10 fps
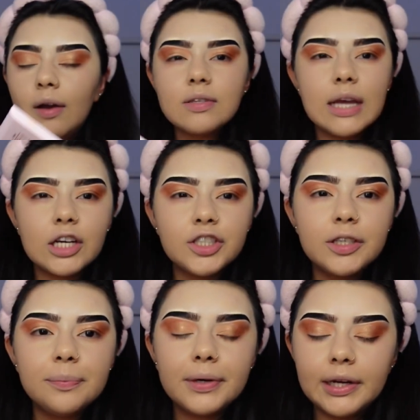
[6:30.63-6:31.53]
I was
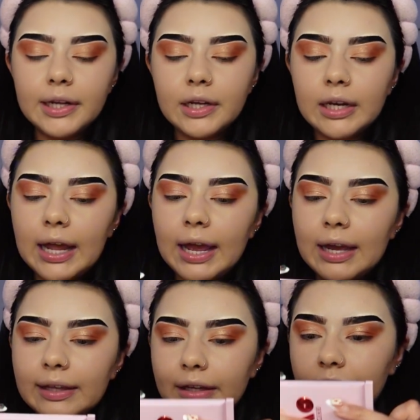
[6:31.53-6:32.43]
actually pretty good at
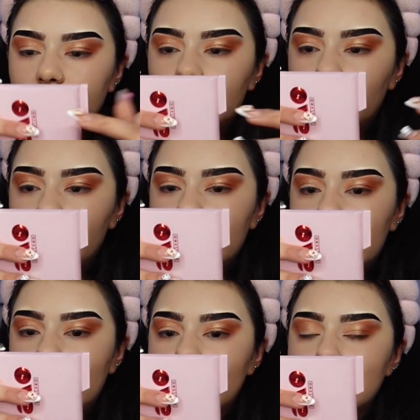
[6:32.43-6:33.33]
eyeliner when
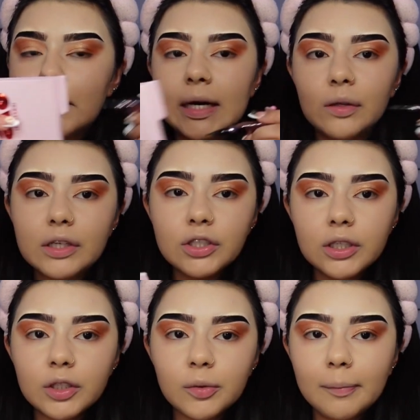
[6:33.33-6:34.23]
I barely
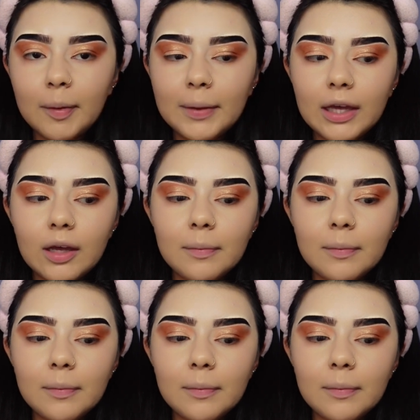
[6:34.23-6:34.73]
started doing my makeup.